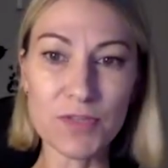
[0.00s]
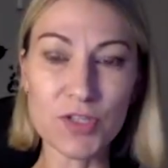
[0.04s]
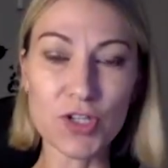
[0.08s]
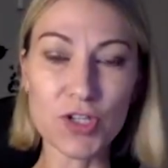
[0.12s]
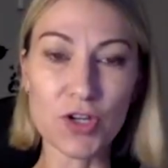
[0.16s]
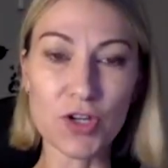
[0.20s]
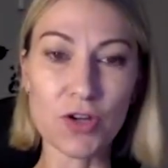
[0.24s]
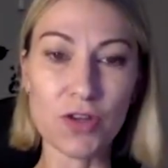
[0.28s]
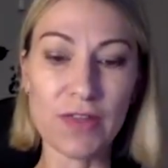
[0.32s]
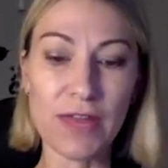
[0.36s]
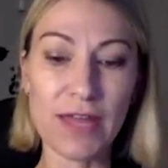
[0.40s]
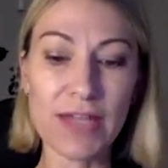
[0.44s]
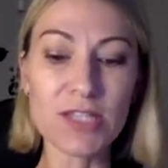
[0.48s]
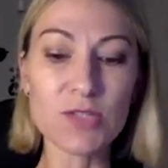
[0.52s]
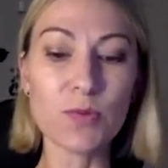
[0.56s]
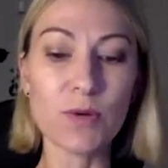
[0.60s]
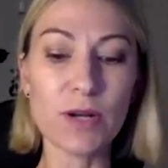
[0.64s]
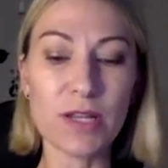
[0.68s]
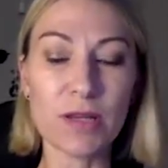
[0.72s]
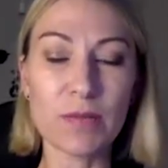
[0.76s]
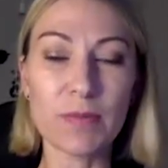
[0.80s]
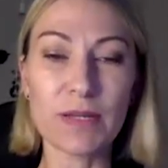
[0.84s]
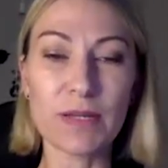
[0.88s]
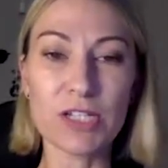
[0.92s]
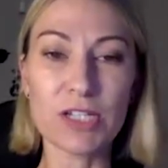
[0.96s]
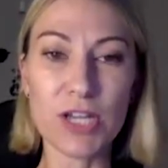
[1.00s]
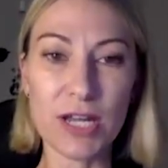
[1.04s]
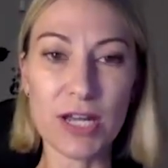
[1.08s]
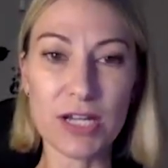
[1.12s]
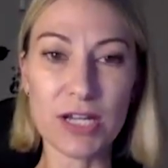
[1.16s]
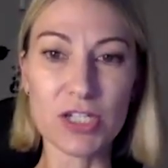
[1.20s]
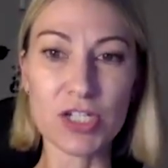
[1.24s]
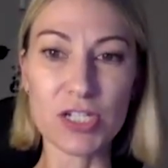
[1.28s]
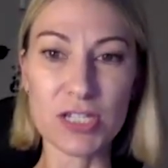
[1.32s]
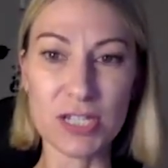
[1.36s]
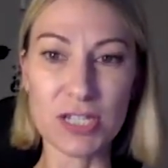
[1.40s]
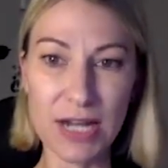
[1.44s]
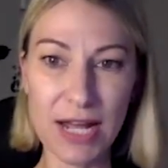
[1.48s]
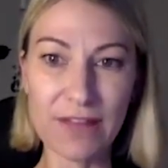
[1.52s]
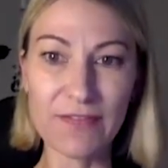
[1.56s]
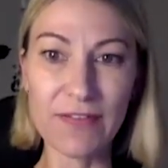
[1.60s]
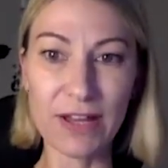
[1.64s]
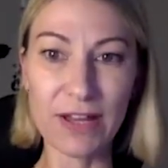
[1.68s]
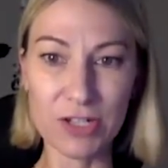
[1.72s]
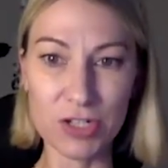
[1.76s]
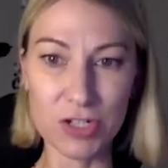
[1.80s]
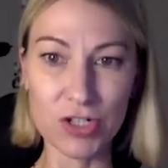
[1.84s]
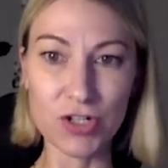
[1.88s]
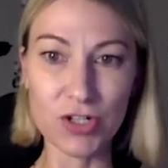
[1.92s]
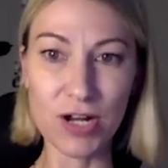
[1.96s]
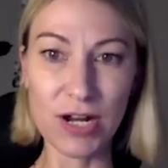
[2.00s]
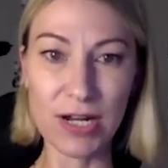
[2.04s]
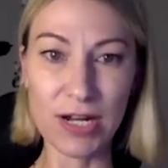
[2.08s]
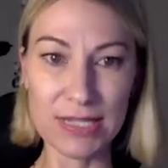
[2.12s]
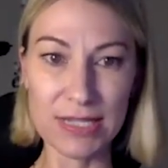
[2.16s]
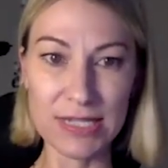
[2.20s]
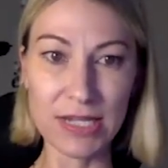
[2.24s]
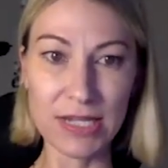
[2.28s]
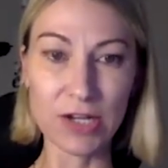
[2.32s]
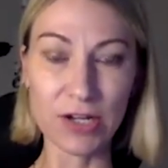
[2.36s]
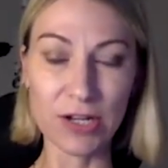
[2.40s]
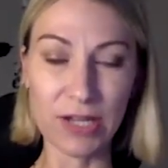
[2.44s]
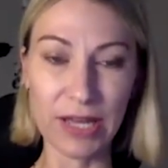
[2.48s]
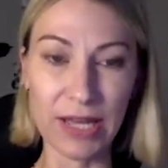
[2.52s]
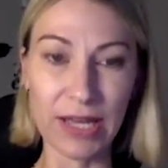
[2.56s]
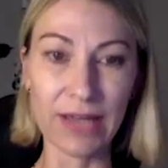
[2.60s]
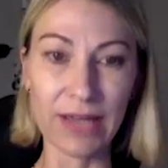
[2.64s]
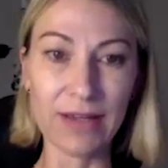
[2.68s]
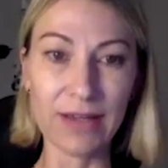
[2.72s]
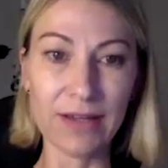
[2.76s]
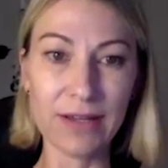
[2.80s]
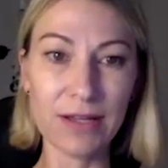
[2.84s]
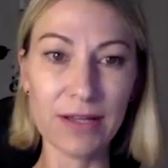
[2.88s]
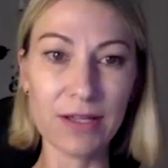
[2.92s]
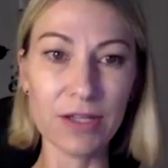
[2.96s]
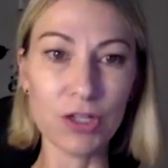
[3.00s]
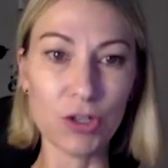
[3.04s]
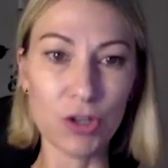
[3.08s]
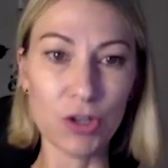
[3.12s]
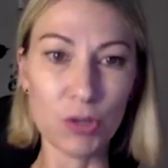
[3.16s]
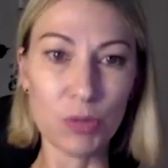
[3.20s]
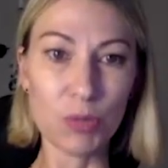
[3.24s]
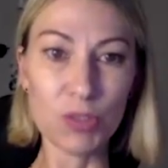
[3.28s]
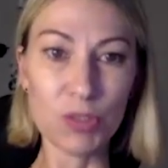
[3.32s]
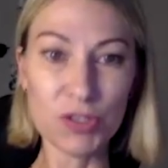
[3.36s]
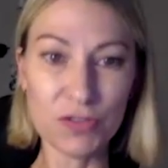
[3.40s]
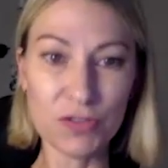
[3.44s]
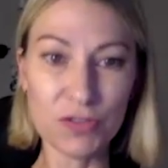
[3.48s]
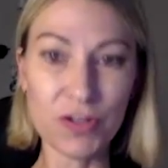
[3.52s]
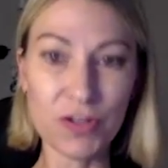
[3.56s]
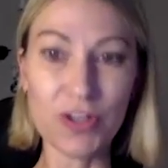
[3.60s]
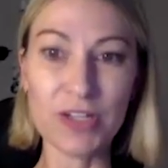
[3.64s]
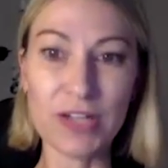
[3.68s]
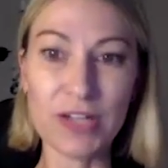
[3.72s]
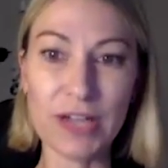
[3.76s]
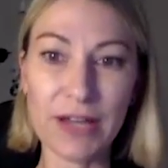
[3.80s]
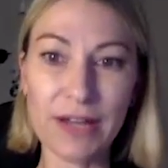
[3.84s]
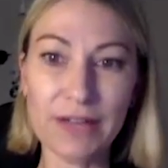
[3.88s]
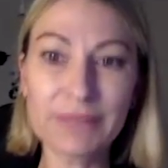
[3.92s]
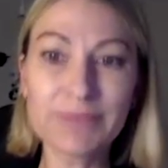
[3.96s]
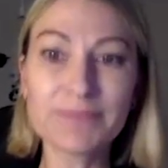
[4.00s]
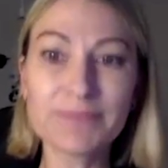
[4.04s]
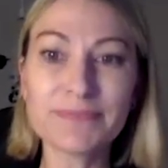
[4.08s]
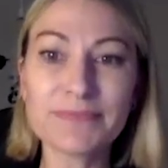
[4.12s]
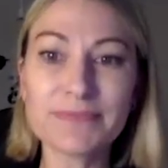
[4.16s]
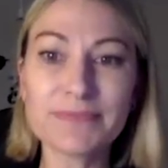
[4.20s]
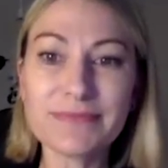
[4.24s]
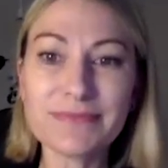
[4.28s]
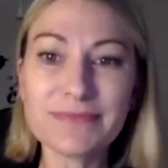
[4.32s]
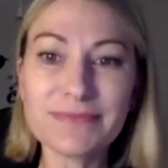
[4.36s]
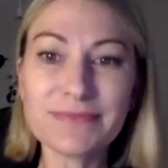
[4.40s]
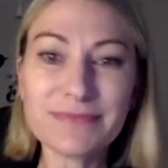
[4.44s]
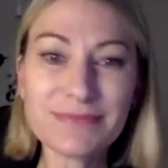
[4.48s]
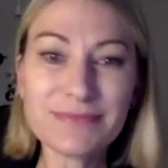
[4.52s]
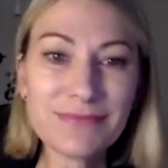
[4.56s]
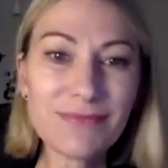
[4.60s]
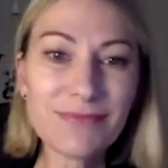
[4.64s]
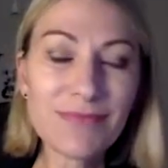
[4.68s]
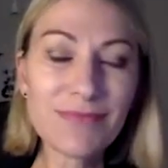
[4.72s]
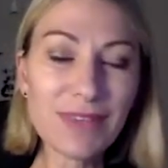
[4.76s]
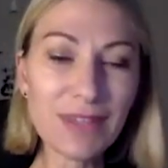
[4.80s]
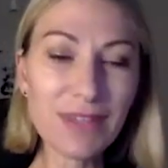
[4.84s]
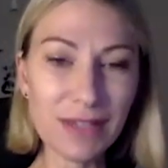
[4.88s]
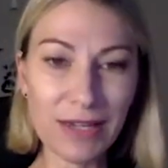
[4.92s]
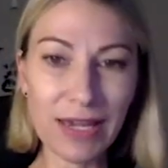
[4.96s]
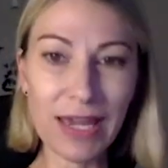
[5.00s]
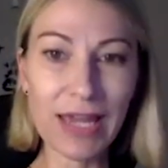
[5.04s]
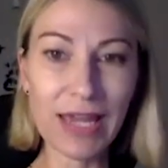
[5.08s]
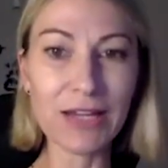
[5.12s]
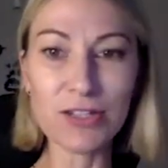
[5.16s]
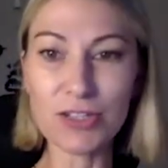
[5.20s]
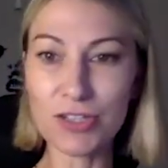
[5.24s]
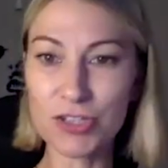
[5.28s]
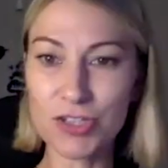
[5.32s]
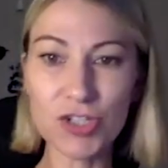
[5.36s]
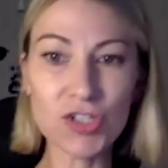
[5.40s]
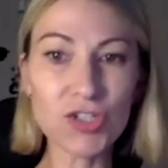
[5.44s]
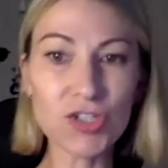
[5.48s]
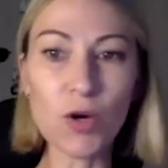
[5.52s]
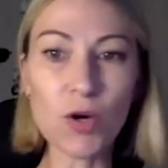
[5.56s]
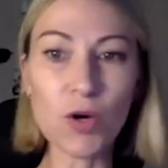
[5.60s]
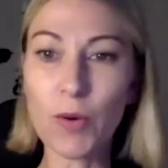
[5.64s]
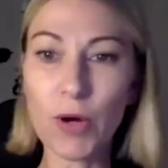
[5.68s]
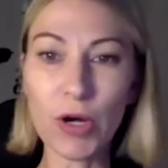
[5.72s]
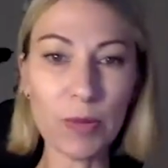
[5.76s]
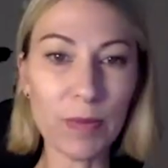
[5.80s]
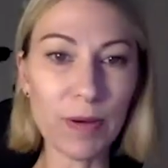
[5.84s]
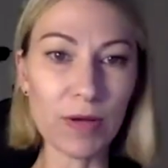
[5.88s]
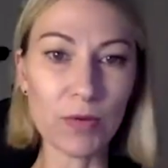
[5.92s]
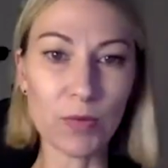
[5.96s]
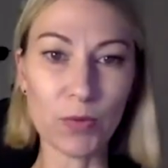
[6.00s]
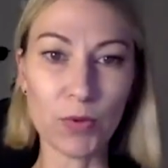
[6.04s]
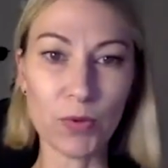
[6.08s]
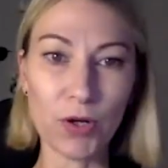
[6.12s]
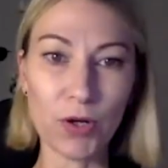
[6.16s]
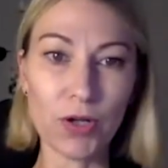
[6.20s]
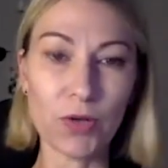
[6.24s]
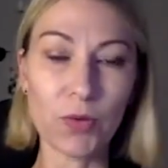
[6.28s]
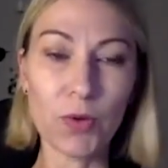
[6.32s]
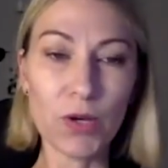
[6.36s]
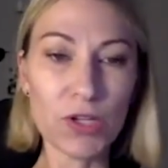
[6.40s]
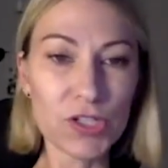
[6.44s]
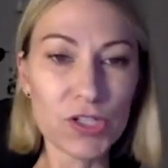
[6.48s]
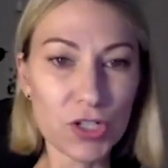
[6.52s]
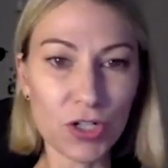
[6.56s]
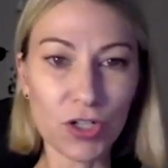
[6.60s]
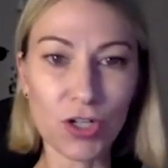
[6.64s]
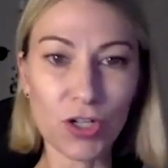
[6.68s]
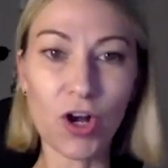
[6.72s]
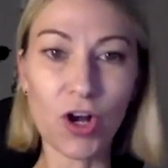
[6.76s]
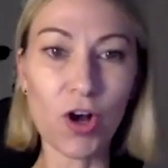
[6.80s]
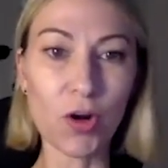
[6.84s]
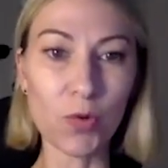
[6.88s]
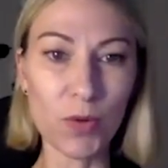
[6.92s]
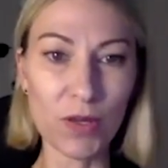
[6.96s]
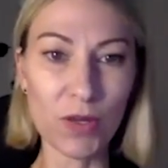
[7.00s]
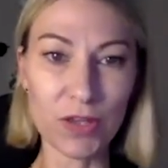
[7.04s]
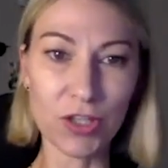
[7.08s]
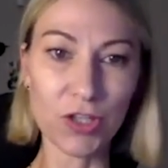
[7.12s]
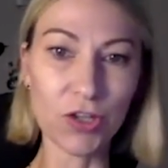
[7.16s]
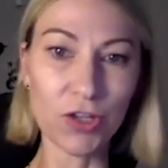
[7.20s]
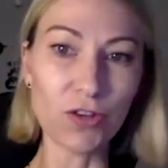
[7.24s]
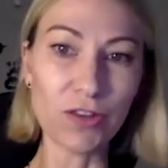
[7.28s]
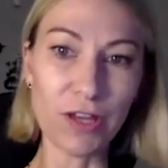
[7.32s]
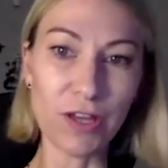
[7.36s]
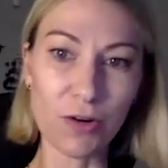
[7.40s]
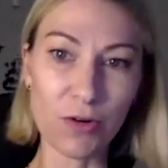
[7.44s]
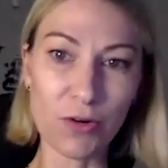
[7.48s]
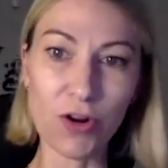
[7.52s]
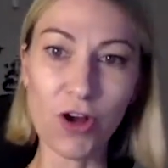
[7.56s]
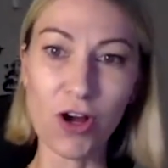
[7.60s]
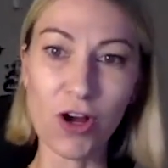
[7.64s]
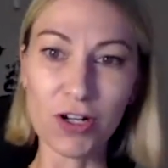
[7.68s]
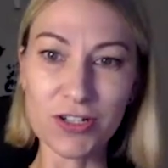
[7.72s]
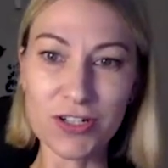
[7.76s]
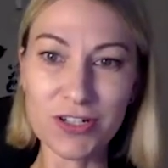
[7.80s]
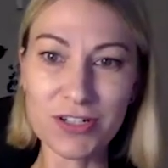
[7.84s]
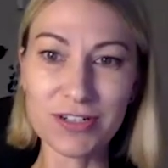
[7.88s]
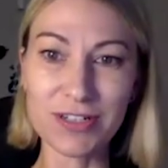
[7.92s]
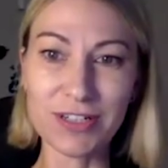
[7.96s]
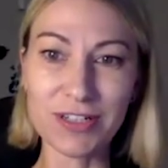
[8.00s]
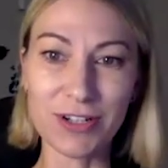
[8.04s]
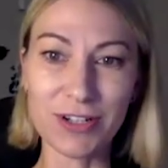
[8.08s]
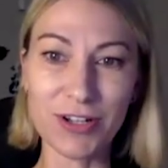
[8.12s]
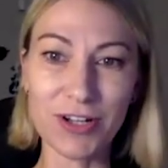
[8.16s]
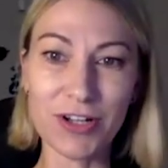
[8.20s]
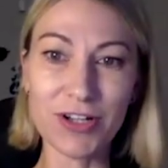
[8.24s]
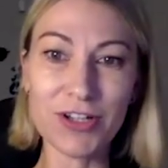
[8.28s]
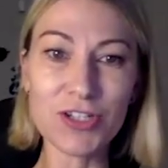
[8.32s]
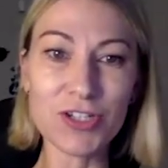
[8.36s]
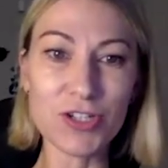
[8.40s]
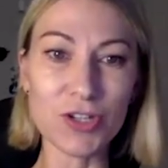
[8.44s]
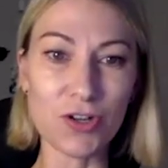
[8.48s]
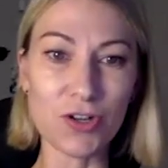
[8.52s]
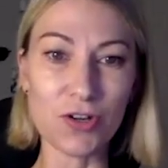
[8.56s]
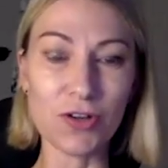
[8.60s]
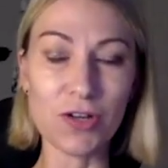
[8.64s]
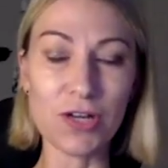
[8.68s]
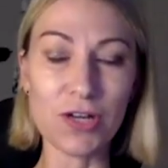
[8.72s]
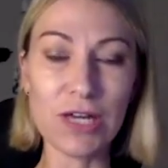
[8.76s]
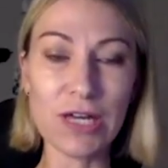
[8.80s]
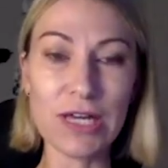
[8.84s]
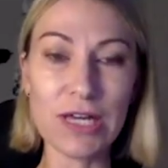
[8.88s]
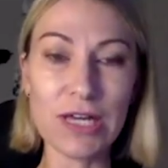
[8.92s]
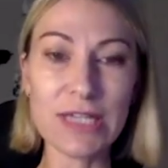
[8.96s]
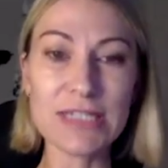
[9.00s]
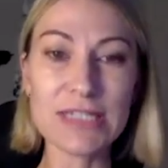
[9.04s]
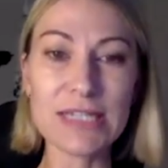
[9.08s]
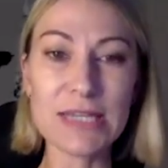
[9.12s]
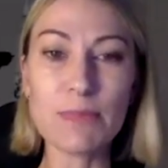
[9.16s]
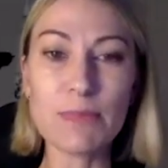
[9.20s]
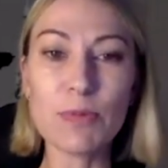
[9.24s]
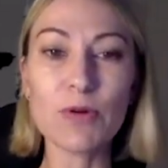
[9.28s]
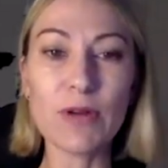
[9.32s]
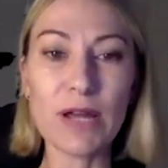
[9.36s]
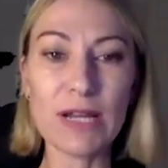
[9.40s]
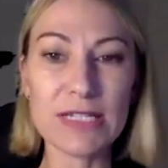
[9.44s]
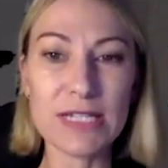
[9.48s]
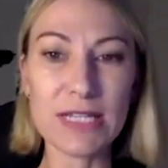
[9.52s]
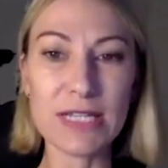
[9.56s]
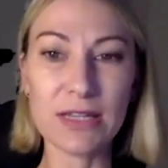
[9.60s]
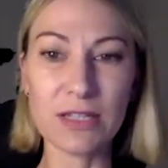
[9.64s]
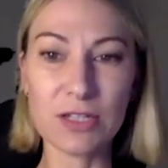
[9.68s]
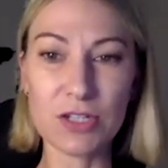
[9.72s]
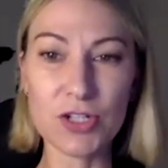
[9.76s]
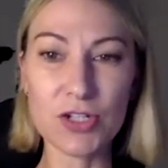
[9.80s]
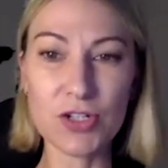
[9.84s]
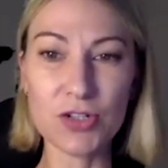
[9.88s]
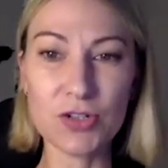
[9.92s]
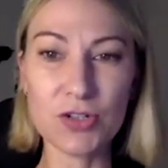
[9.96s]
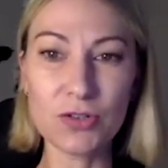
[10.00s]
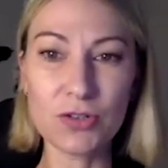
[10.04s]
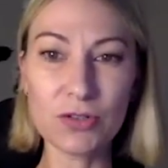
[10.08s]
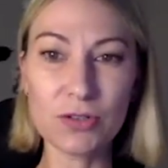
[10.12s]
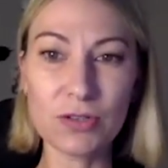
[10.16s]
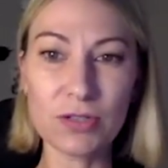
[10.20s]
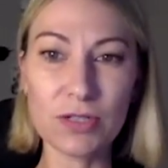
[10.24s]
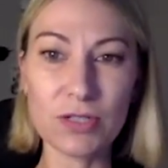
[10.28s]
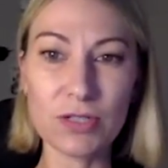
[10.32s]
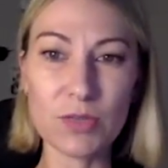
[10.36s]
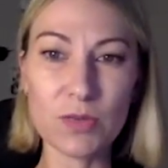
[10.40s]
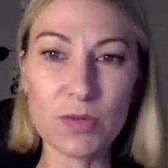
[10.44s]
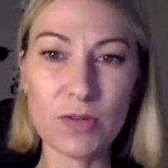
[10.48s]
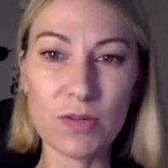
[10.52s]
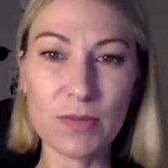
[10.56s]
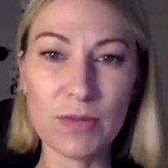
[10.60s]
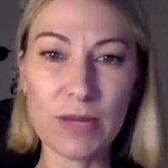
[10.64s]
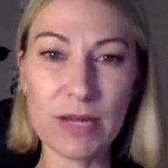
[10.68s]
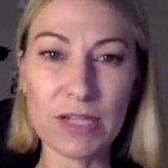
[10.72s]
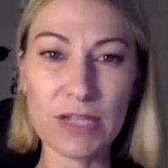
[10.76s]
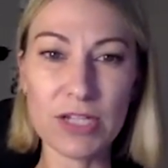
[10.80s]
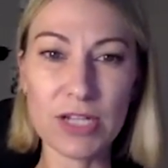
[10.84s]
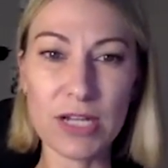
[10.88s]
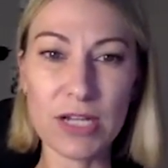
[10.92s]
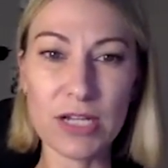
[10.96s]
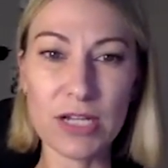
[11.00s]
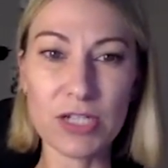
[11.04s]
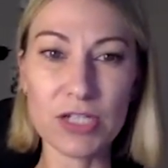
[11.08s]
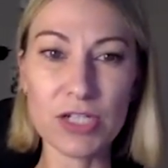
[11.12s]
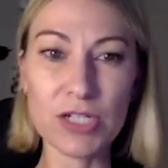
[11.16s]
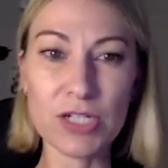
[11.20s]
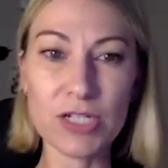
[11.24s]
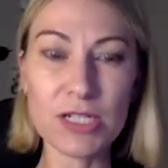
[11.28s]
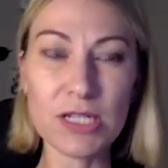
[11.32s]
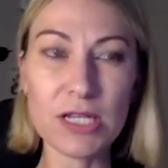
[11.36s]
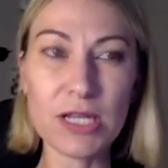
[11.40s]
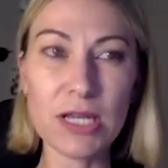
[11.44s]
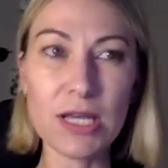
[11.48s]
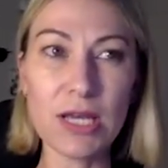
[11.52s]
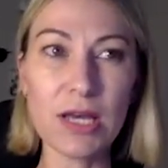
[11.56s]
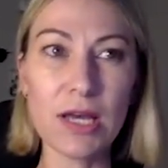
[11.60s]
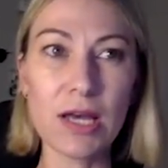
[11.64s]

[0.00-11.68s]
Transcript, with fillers: So that's mm. one of the big challenges that I've had to try and say, okay, you know, put your phone down and just don't worry about work. Work's going to go on whether you're there or not, you know? So separating the two is one of my challenges.